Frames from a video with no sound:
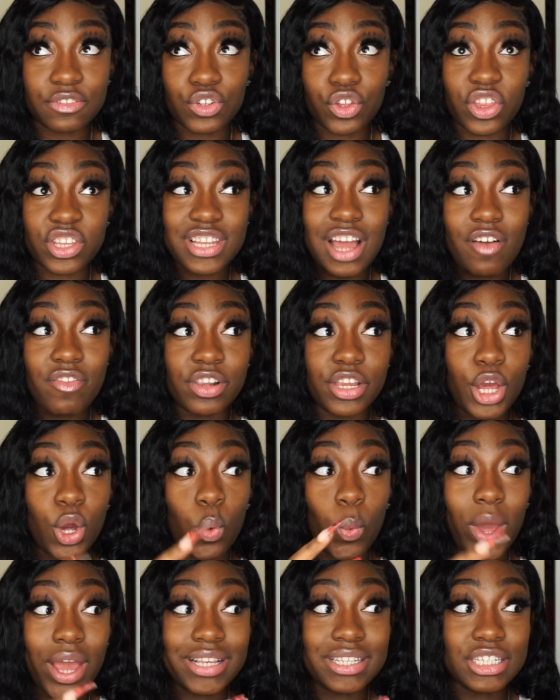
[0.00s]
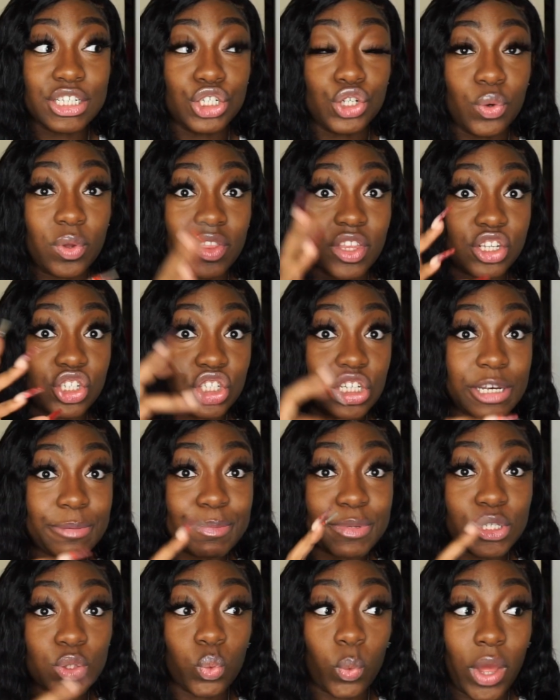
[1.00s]
so there's not really a way to do it the
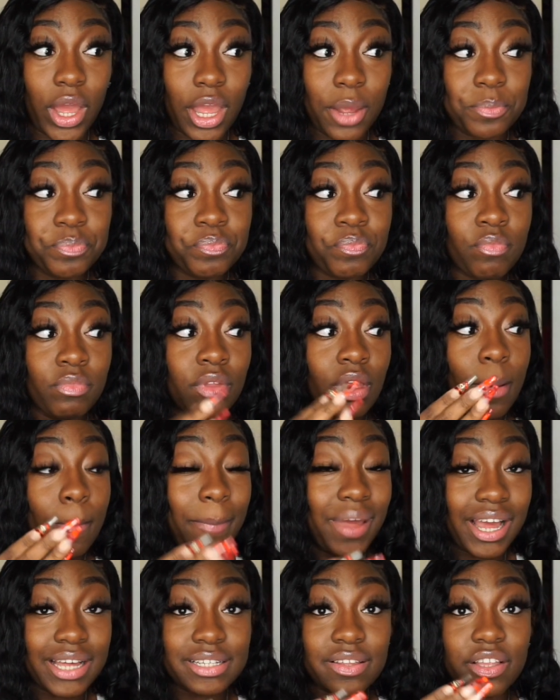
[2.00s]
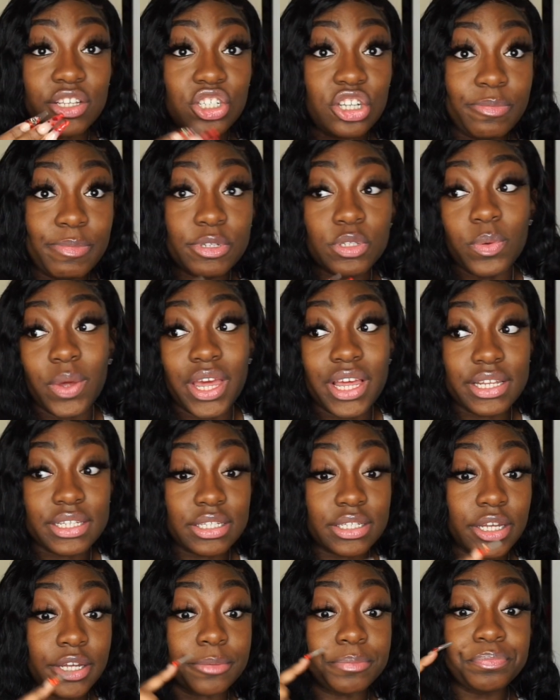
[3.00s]
cheapest way. Like I said, the cheapest way
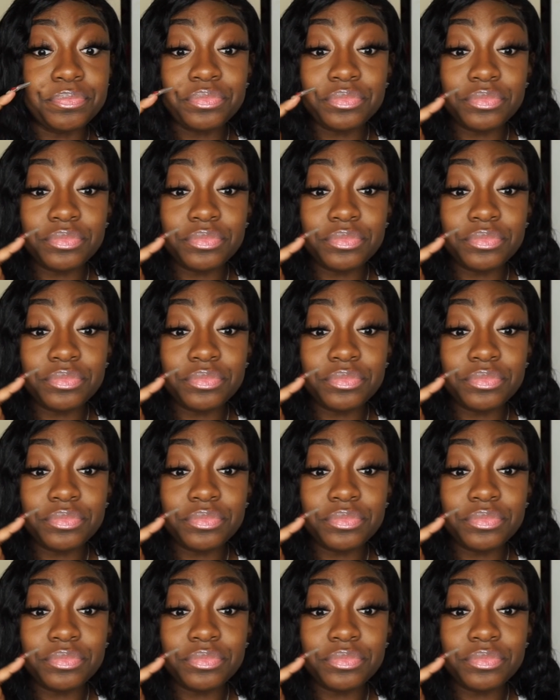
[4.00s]
is to